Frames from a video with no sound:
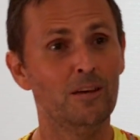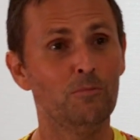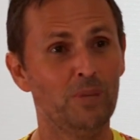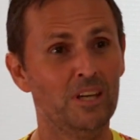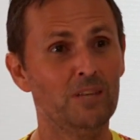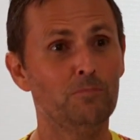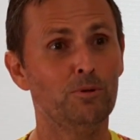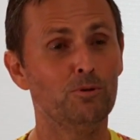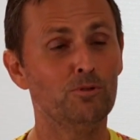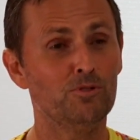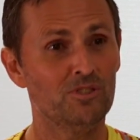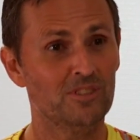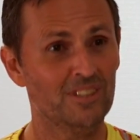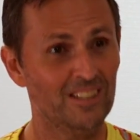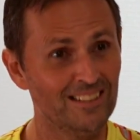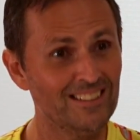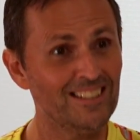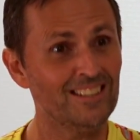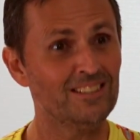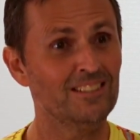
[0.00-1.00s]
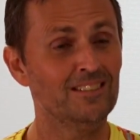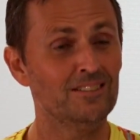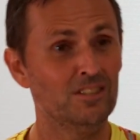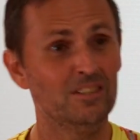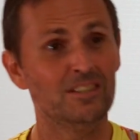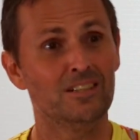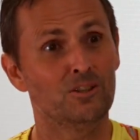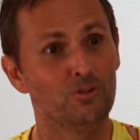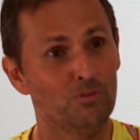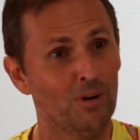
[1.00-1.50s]
people's condition to
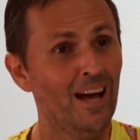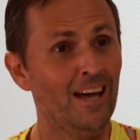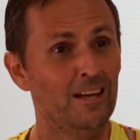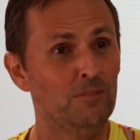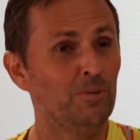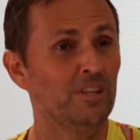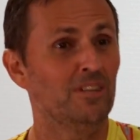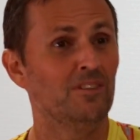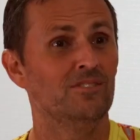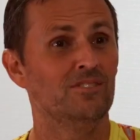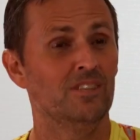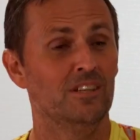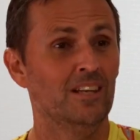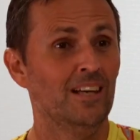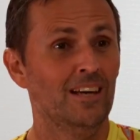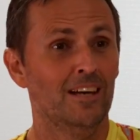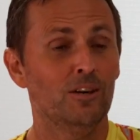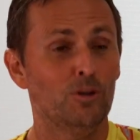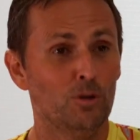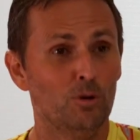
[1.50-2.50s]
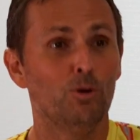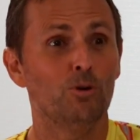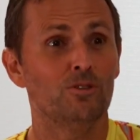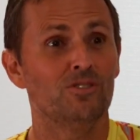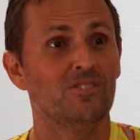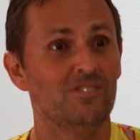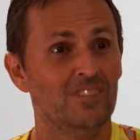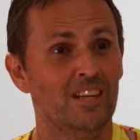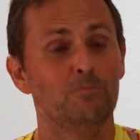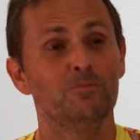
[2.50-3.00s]
degrade because it
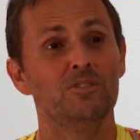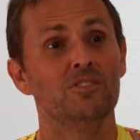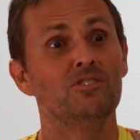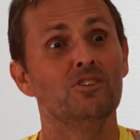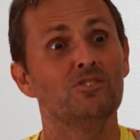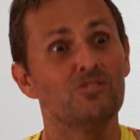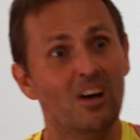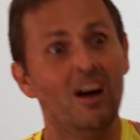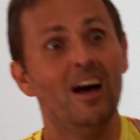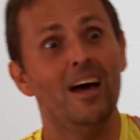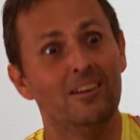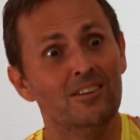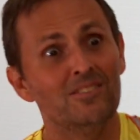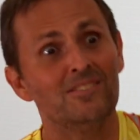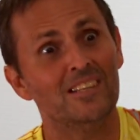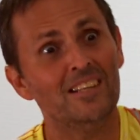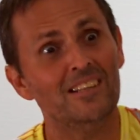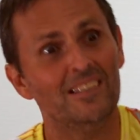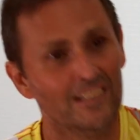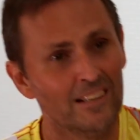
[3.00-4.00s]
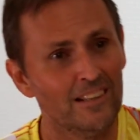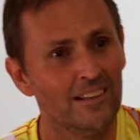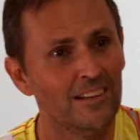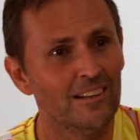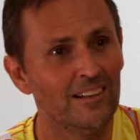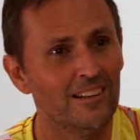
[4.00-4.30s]
causes them to desire to sin.